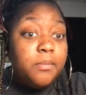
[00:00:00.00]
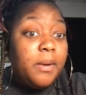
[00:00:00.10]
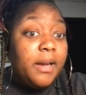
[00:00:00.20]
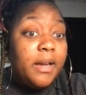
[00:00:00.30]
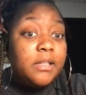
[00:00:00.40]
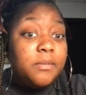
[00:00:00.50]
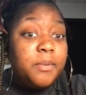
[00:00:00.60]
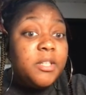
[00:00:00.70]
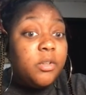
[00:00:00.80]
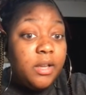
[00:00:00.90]
by
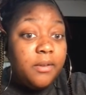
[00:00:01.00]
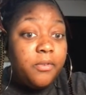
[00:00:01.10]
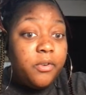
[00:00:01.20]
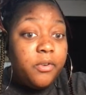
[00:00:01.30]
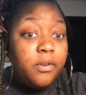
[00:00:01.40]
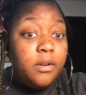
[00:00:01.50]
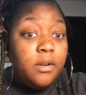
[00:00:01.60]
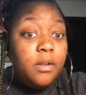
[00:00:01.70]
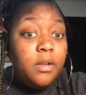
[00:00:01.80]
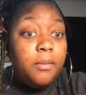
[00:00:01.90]
special effort,
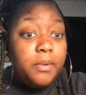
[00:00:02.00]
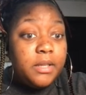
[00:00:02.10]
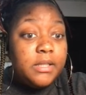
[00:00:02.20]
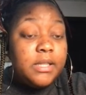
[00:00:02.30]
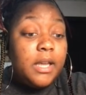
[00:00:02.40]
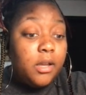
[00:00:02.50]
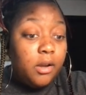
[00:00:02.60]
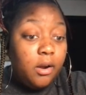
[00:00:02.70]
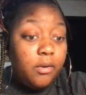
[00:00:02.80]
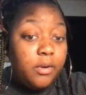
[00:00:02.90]
ability, and
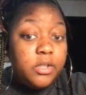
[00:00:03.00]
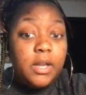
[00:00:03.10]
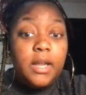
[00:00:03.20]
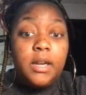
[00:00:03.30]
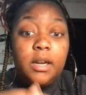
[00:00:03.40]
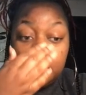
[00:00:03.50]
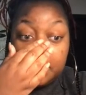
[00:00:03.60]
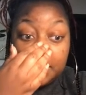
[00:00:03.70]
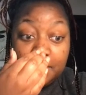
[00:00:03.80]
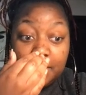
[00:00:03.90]
courage, and also
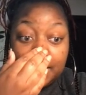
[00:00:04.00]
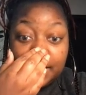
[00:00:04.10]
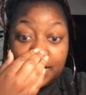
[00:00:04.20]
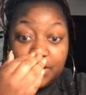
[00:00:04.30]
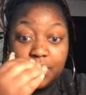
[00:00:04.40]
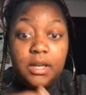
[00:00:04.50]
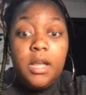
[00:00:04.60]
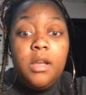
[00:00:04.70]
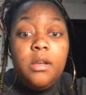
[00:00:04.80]
symbolization.